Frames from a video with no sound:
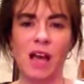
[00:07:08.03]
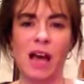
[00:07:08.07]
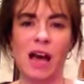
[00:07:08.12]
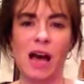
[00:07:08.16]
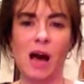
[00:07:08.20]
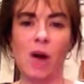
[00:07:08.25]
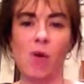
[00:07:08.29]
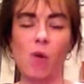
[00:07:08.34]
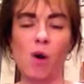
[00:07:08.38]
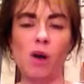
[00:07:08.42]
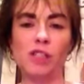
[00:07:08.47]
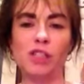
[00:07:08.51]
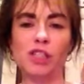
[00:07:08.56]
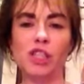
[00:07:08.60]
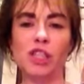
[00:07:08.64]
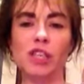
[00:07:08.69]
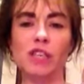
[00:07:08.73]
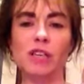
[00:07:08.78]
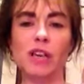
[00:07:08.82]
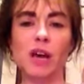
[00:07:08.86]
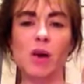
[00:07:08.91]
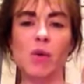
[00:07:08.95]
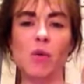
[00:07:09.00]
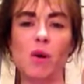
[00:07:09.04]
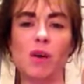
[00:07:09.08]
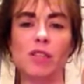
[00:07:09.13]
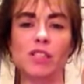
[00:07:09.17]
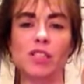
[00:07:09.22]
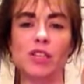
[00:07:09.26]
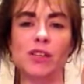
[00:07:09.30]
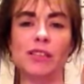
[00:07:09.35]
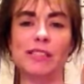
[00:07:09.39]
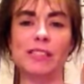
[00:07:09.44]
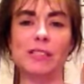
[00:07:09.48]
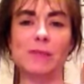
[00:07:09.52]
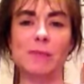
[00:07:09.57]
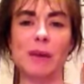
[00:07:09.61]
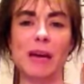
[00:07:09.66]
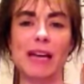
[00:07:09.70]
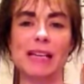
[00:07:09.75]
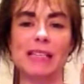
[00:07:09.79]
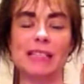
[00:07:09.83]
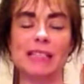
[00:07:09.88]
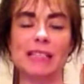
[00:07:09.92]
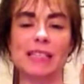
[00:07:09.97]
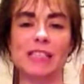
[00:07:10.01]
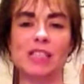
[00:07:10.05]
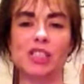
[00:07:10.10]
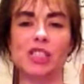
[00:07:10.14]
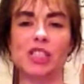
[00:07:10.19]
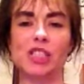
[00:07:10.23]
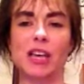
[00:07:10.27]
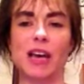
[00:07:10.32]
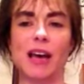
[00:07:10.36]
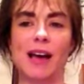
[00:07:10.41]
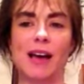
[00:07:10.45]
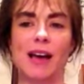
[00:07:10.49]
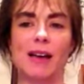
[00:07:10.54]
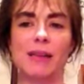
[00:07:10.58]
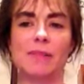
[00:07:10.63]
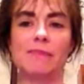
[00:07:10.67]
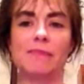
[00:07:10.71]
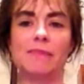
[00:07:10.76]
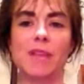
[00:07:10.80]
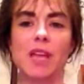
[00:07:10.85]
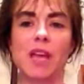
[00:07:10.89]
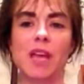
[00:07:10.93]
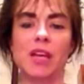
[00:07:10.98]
I want you to know what to expect each time.